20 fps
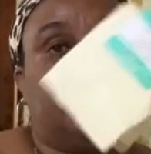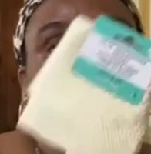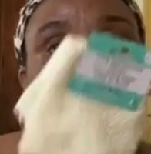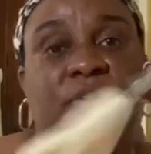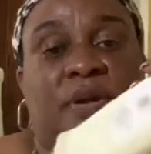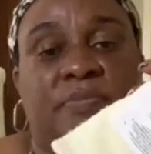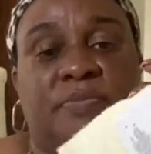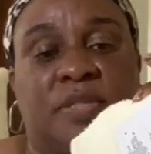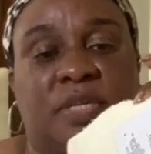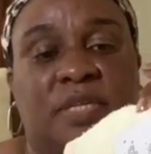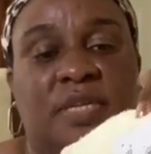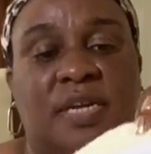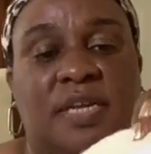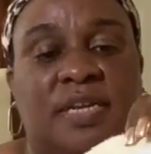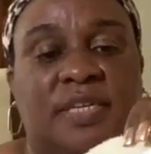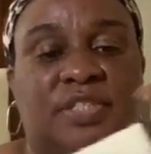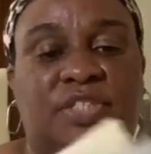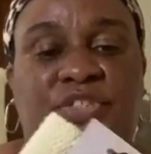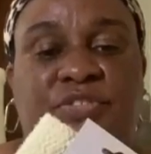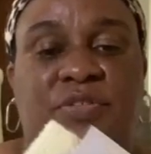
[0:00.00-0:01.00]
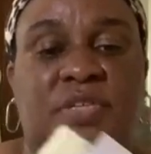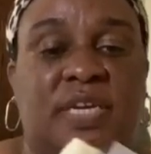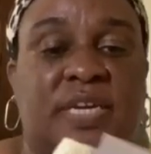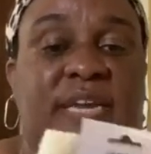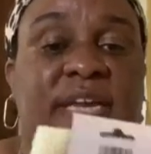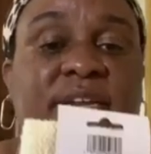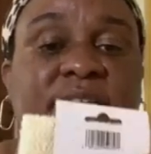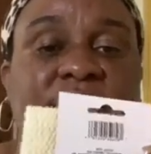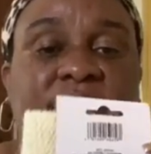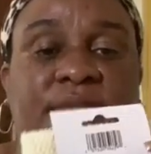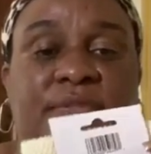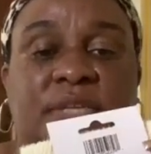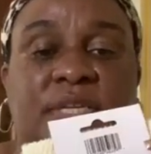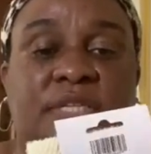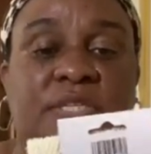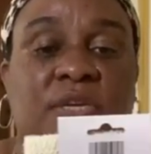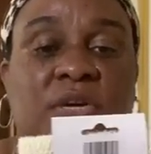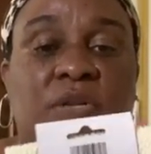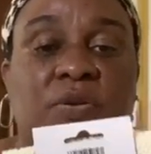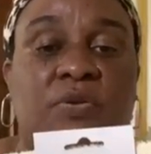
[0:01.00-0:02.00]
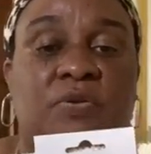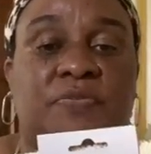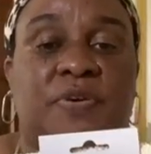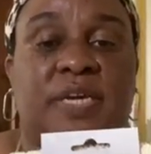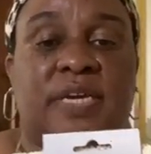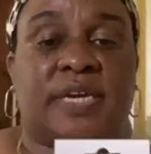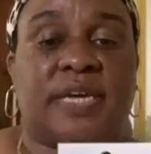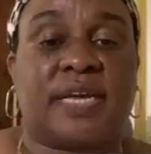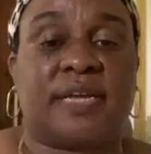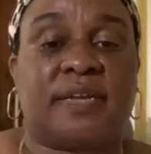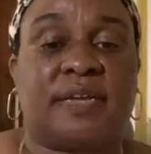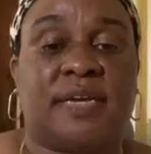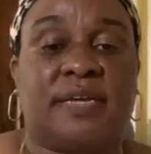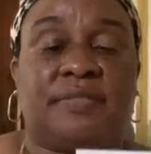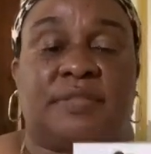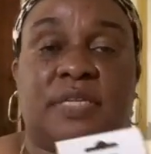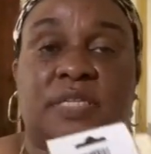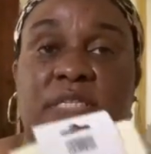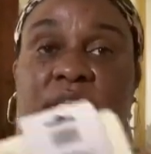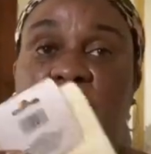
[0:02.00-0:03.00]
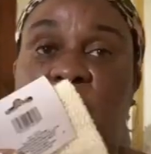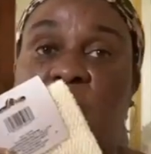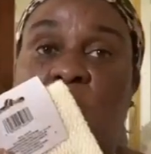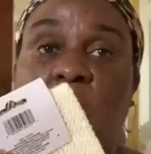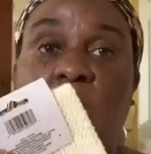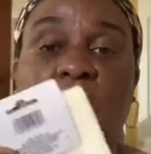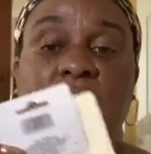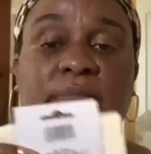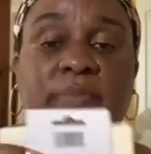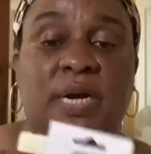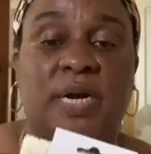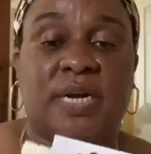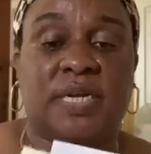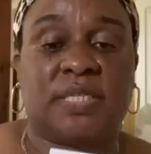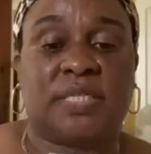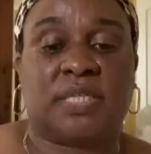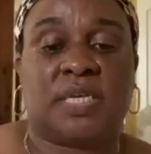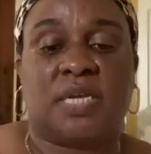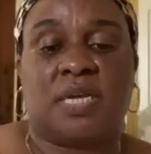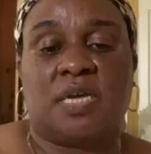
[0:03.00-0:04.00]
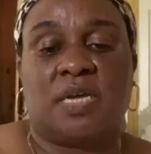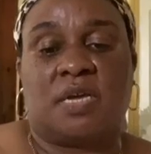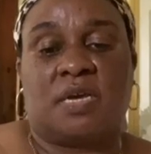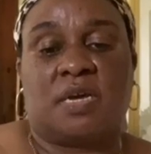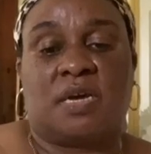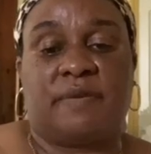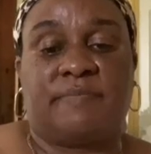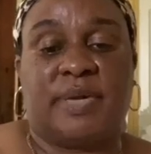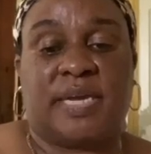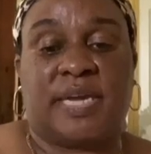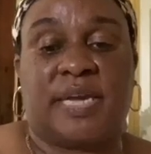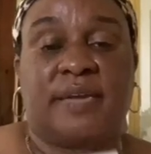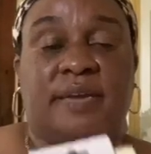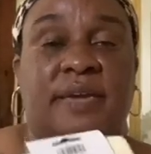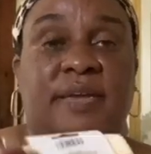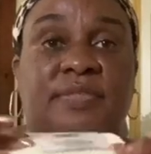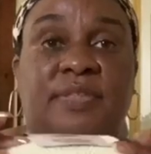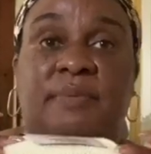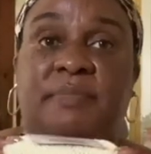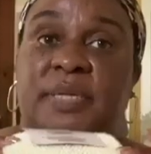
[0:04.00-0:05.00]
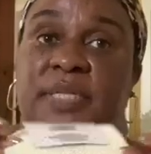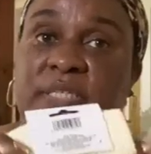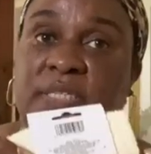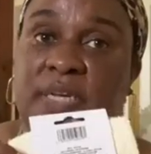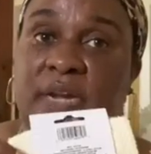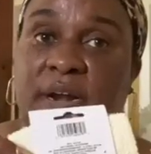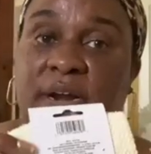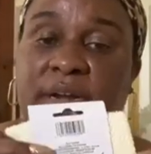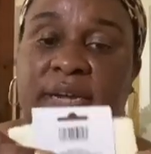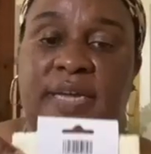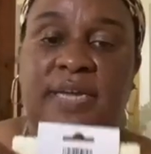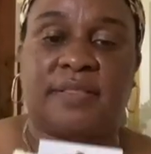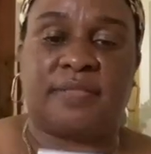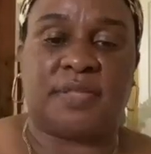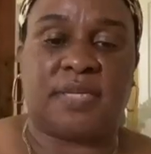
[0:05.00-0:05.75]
From the Dollar Tree. You can get these all over. You can get these in Walmart. You can get them in Target.